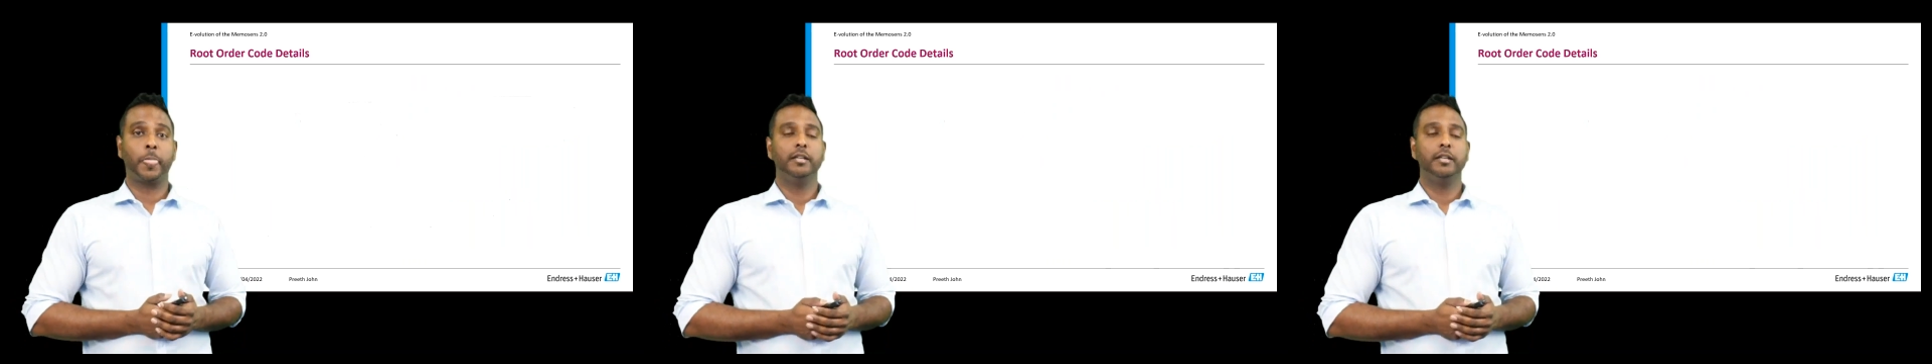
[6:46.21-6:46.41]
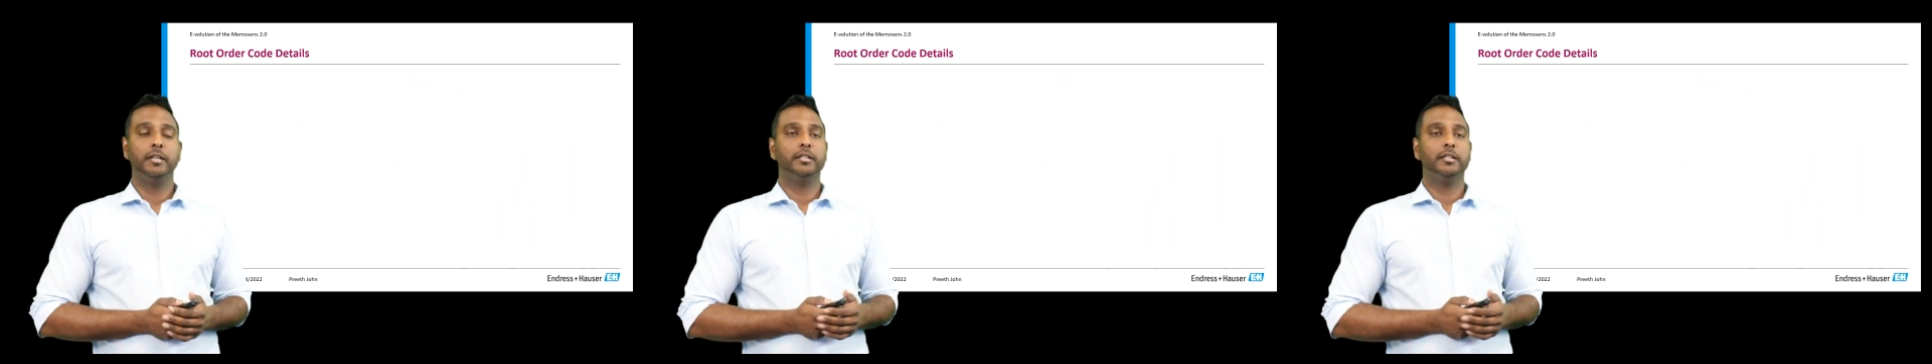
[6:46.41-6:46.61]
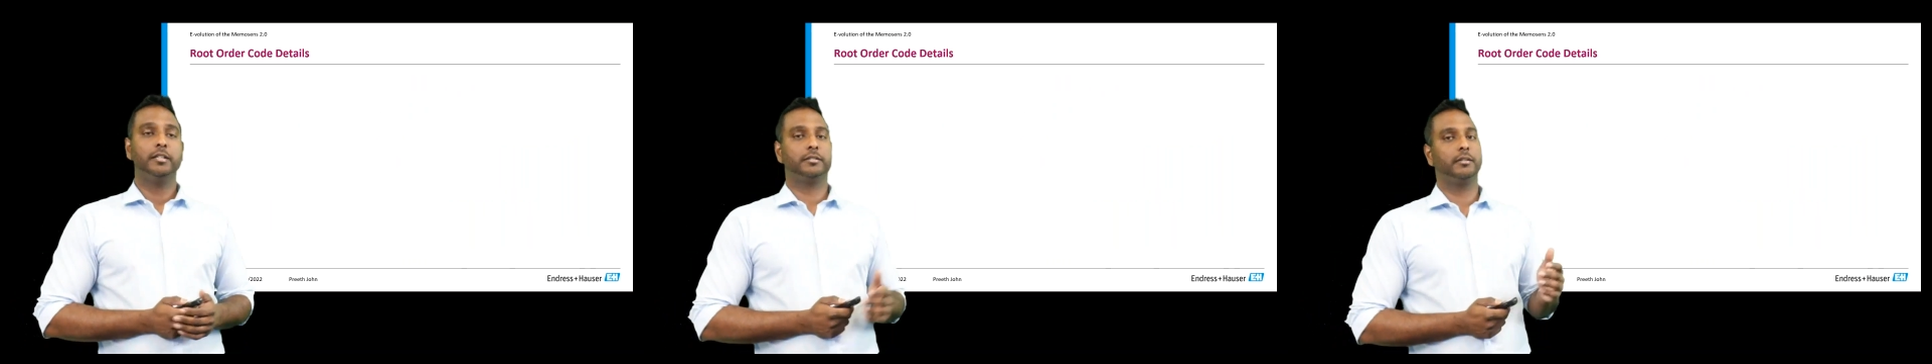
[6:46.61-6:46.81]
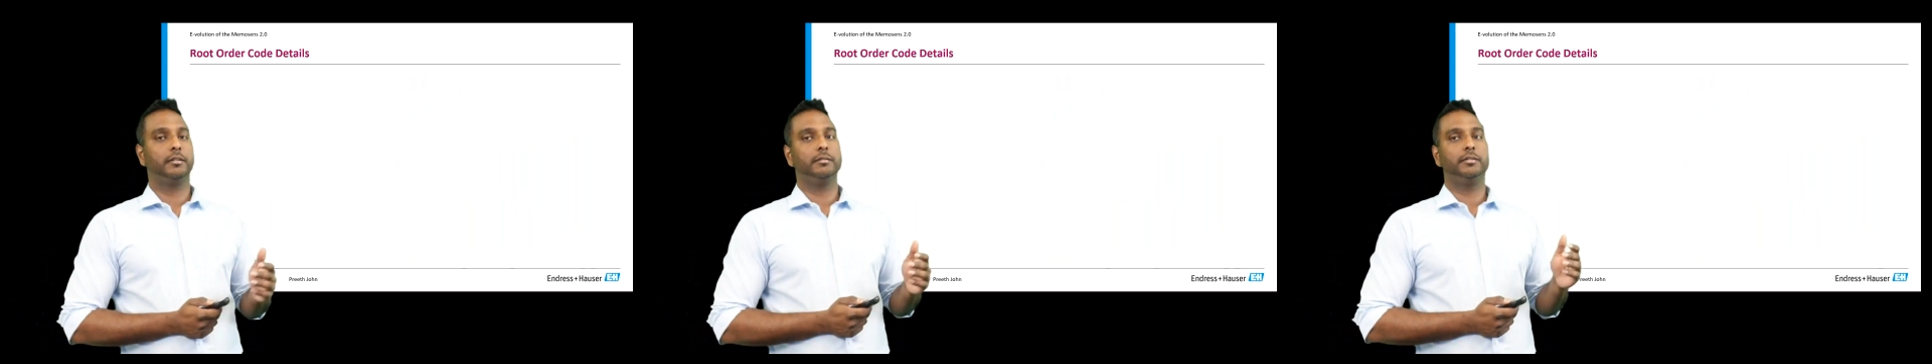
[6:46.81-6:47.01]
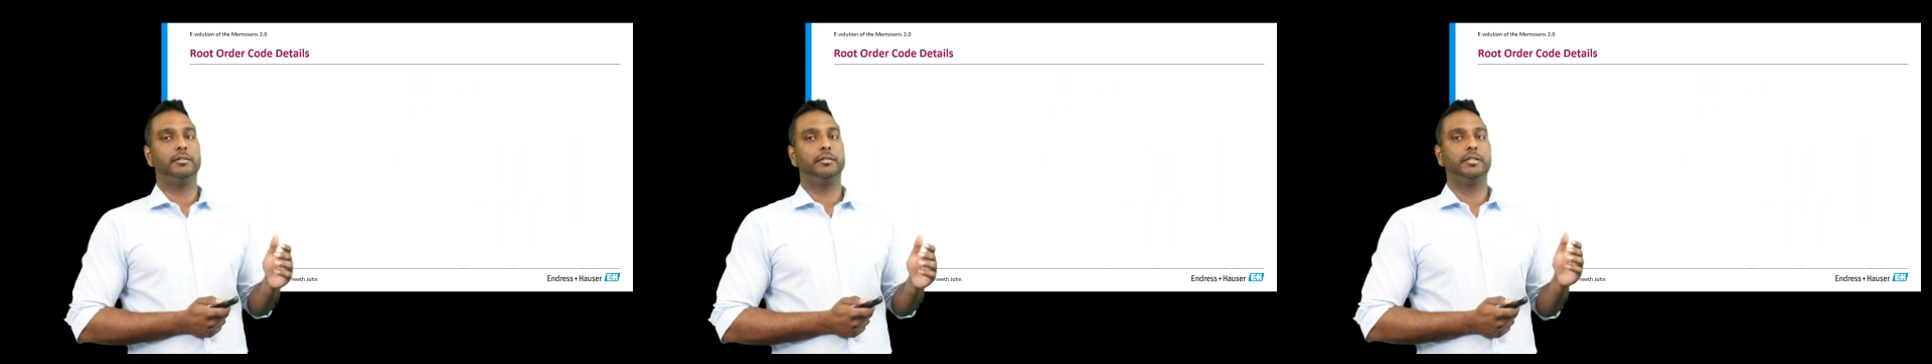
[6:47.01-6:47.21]
So
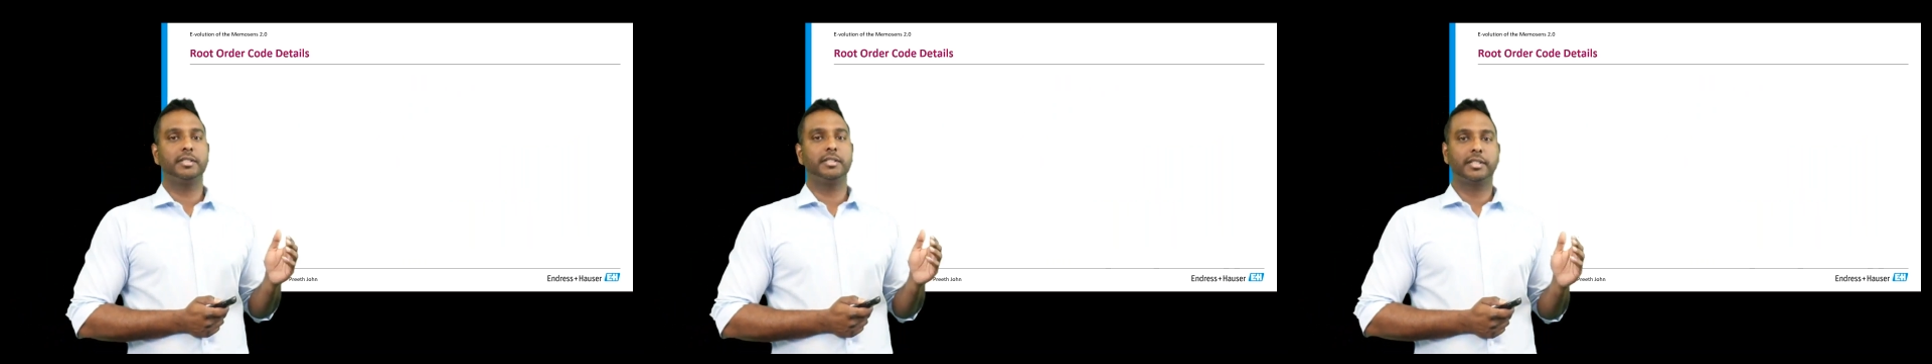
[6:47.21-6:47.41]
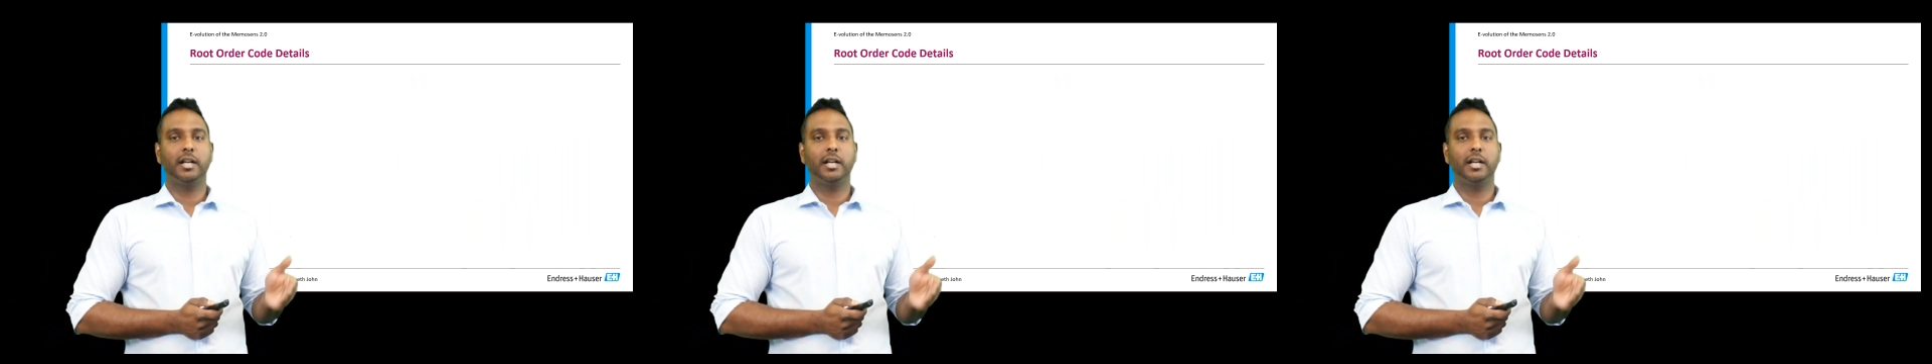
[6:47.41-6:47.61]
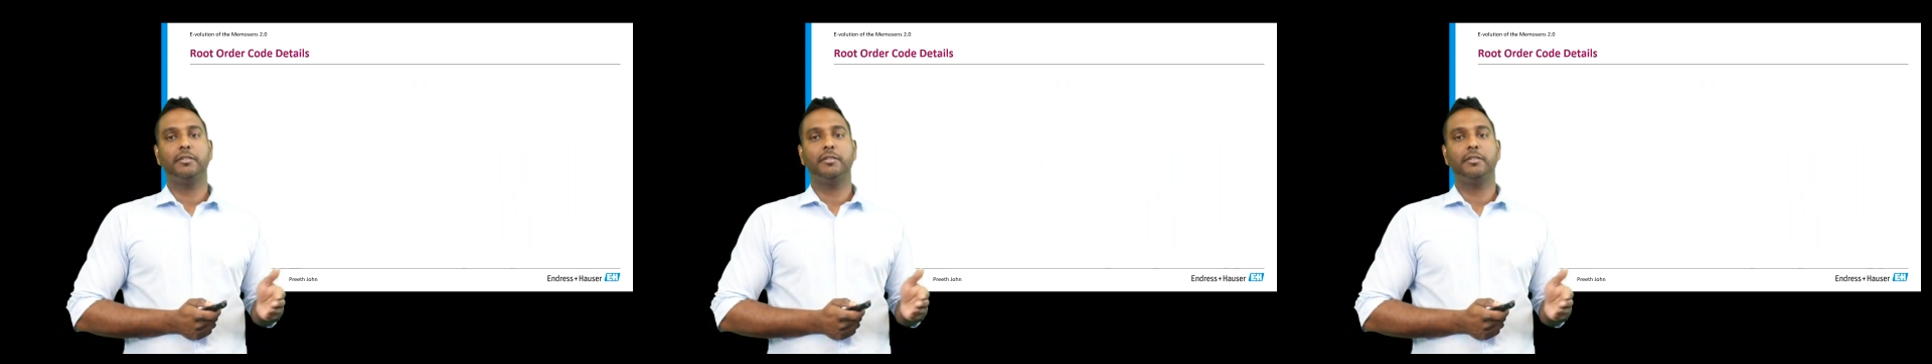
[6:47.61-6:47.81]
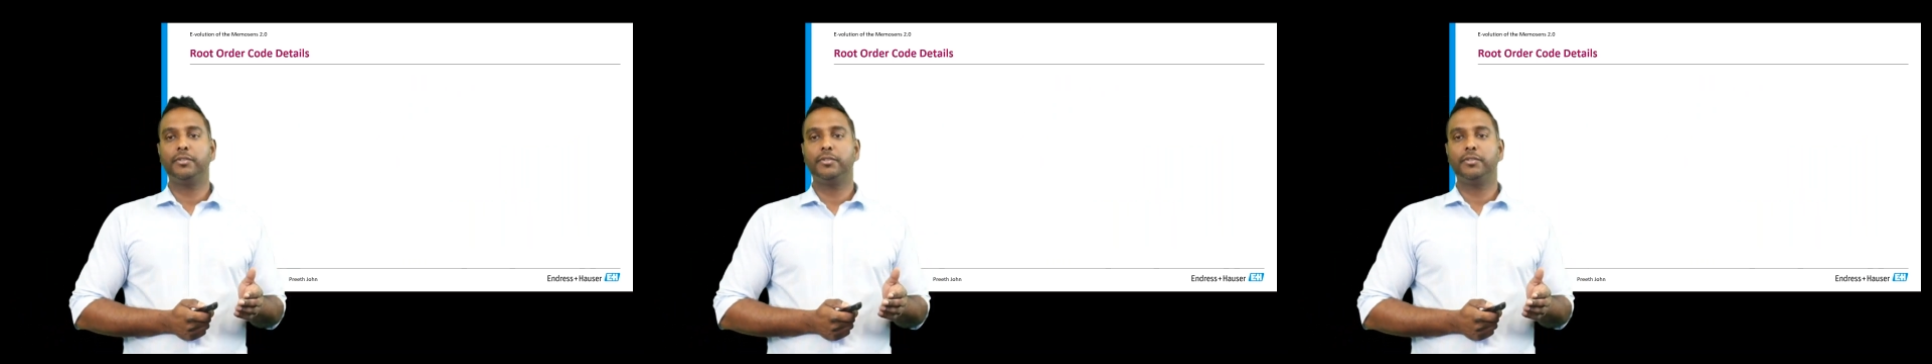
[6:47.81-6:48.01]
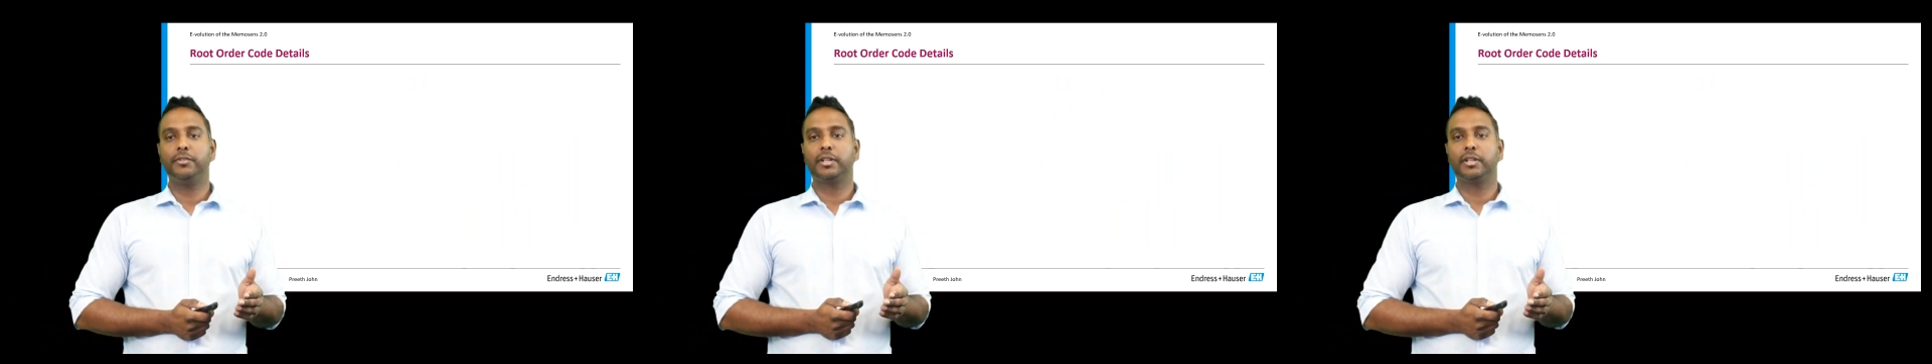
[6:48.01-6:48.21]
just to cover off a
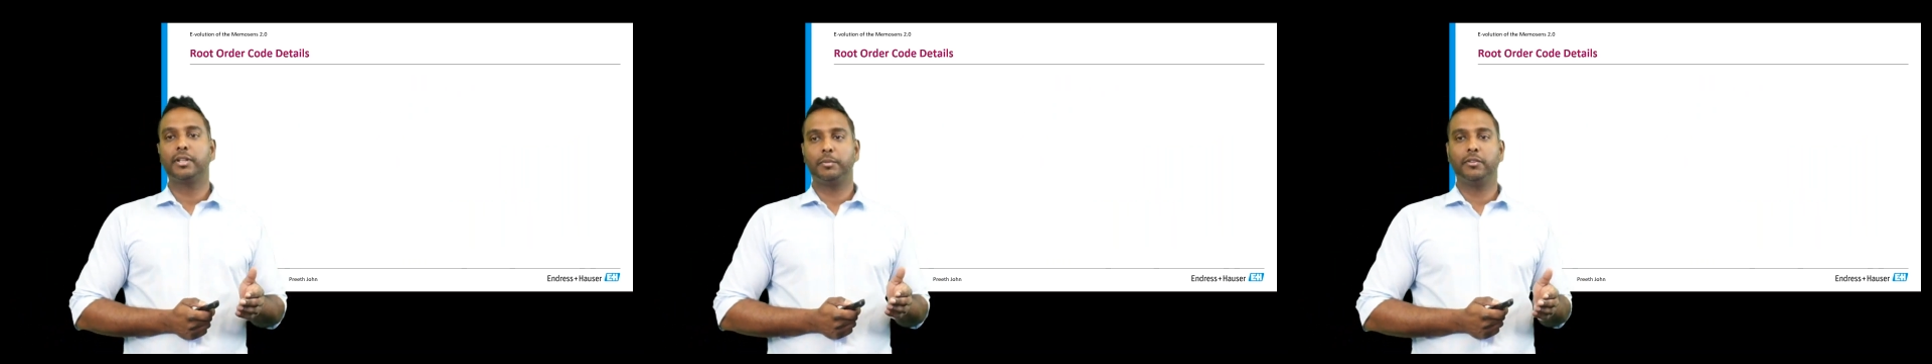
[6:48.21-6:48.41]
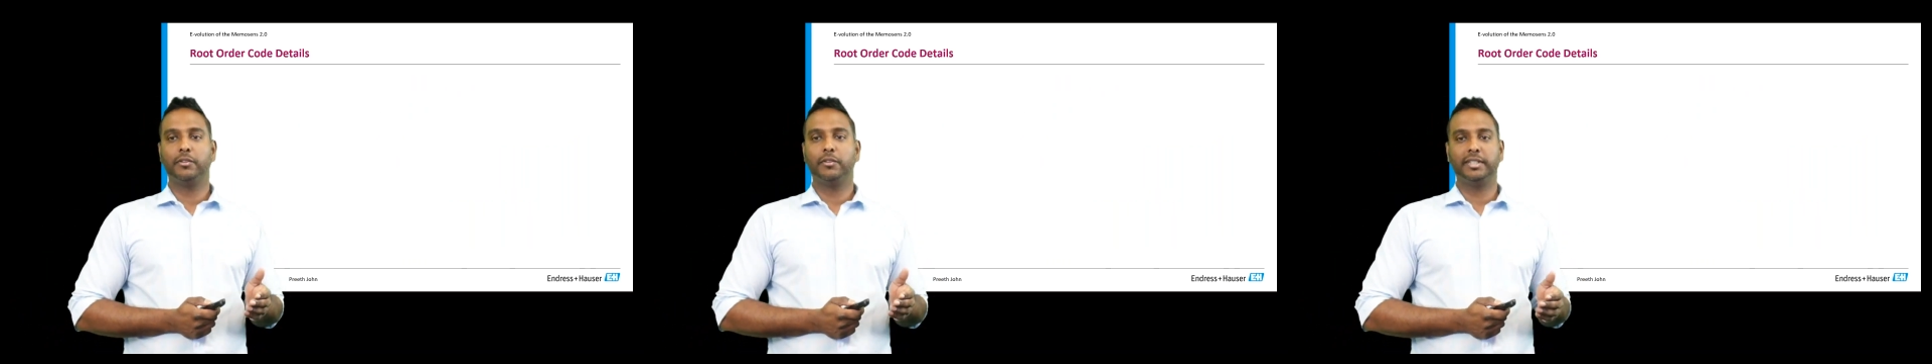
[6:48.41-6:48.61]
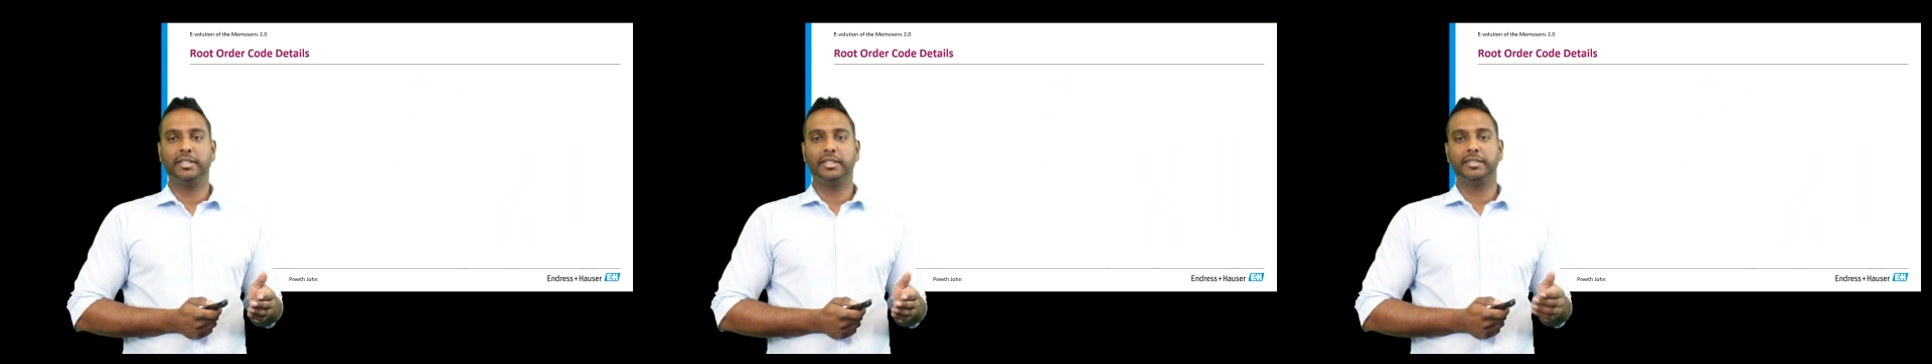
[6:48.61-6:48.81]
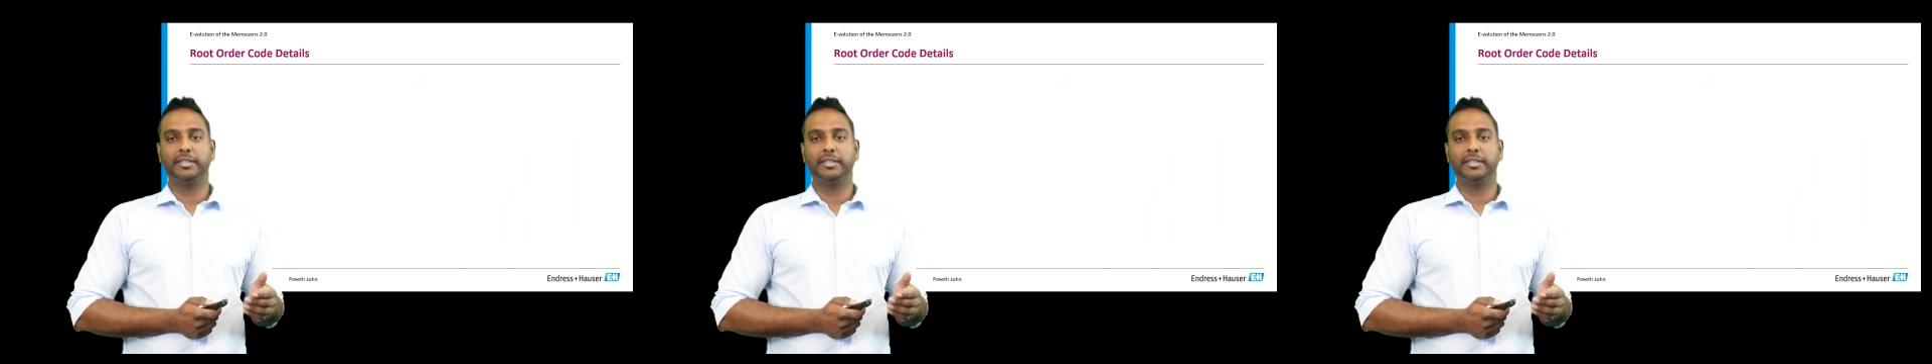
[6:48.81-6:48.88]
couple of those things,